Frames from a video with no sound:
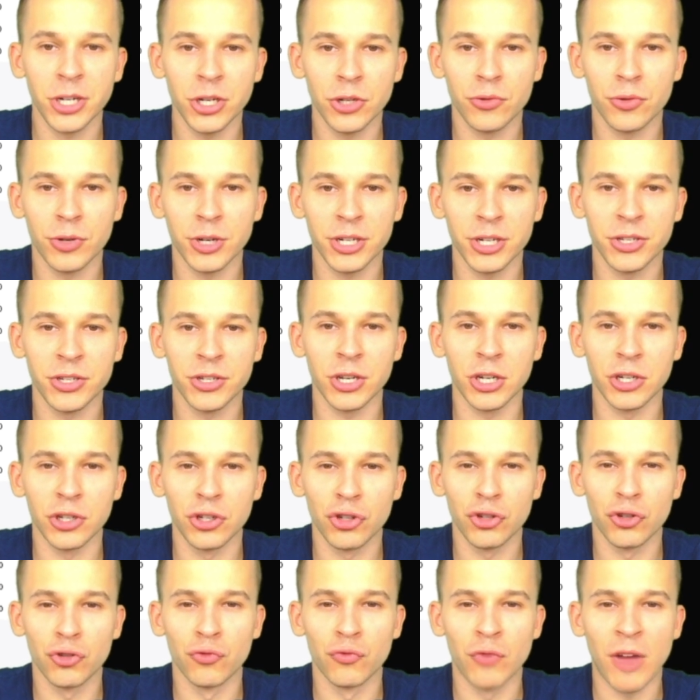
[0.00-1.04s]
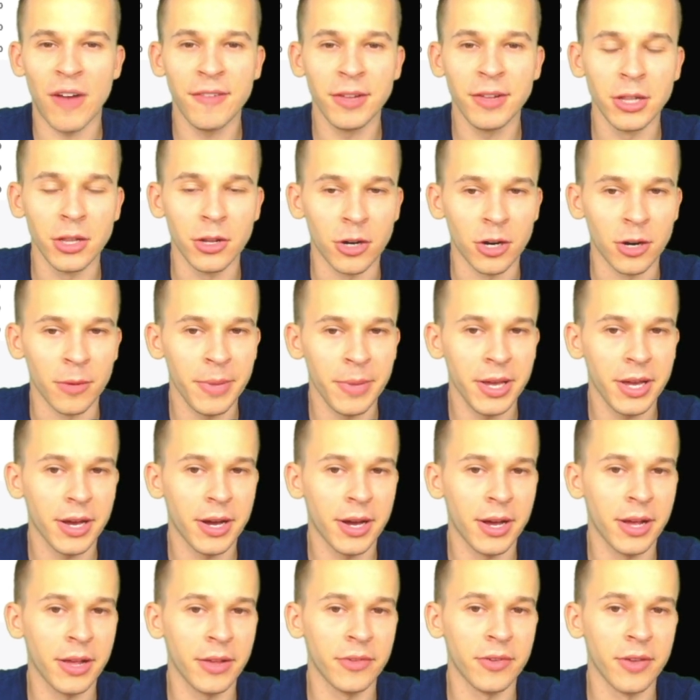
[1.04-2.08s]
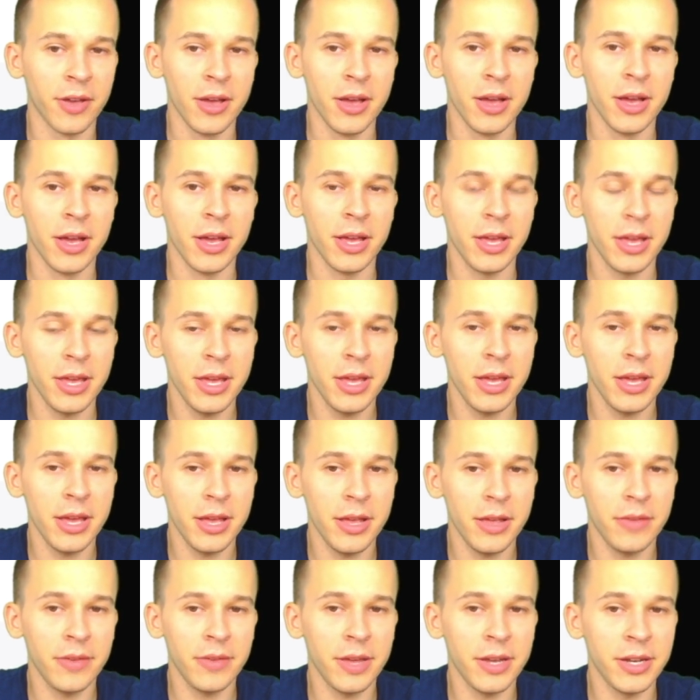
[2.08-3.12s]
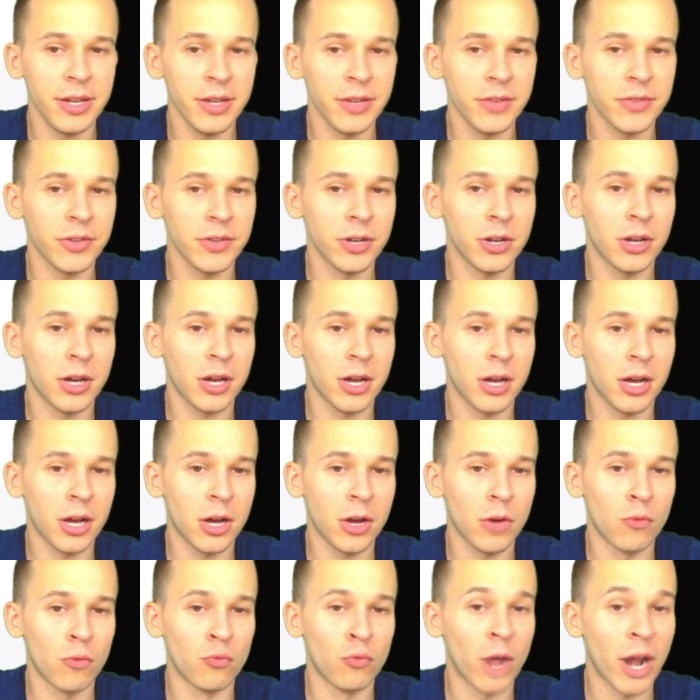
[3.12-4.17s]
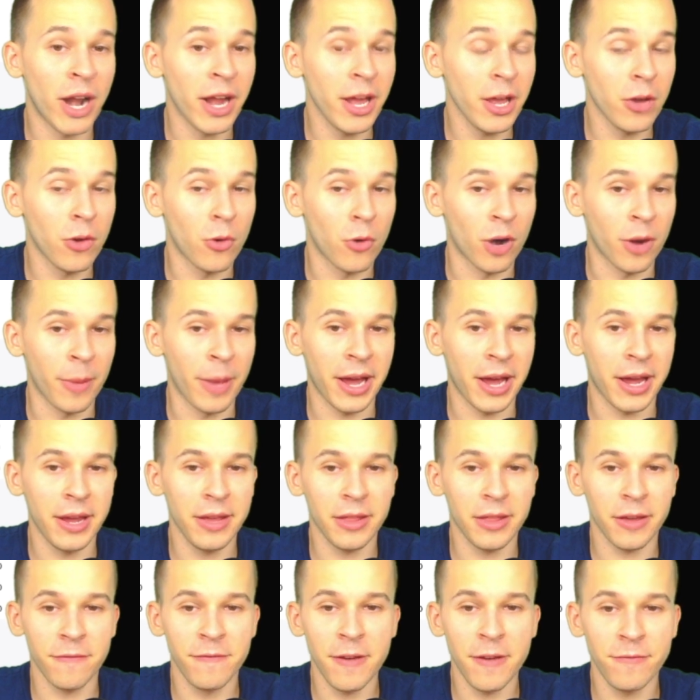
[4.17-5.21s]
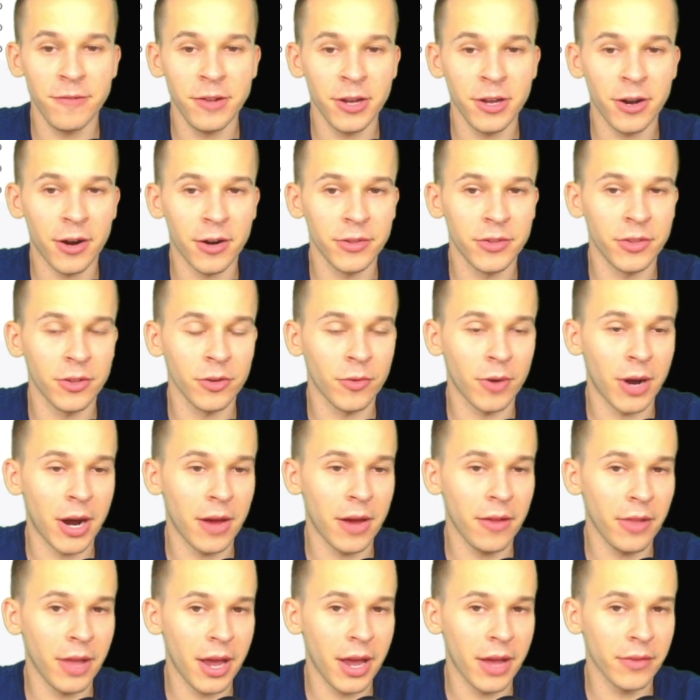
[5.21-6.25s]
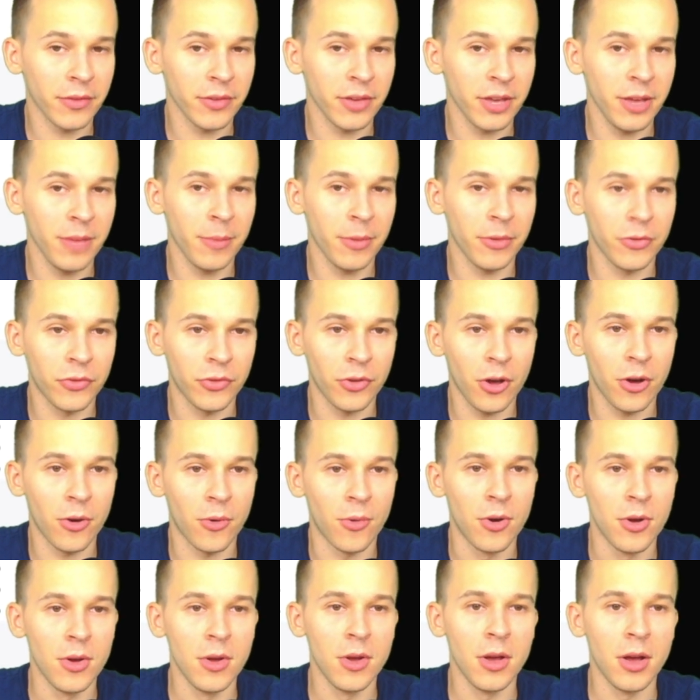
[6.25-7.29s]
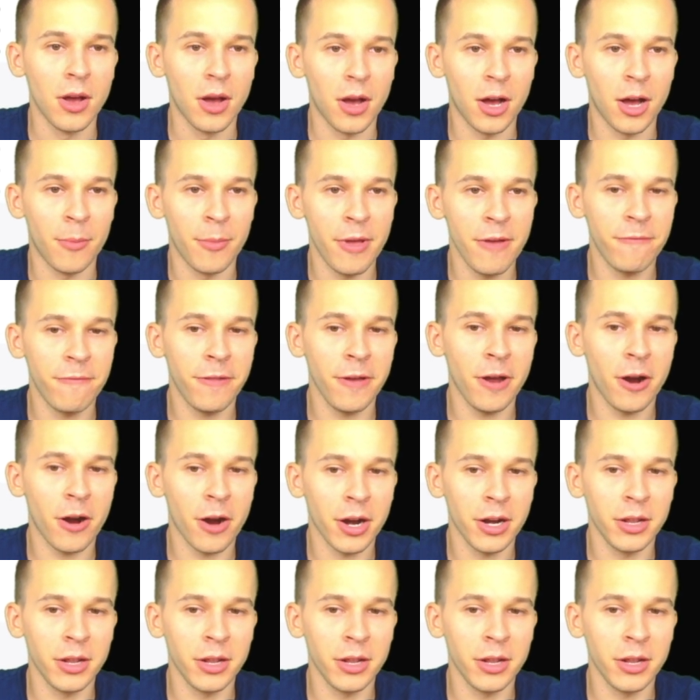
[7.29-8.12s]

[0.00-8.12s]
Chris Streveler because he is a decent running quarterback. He had like 50 yards on the ground last game, so if they are going to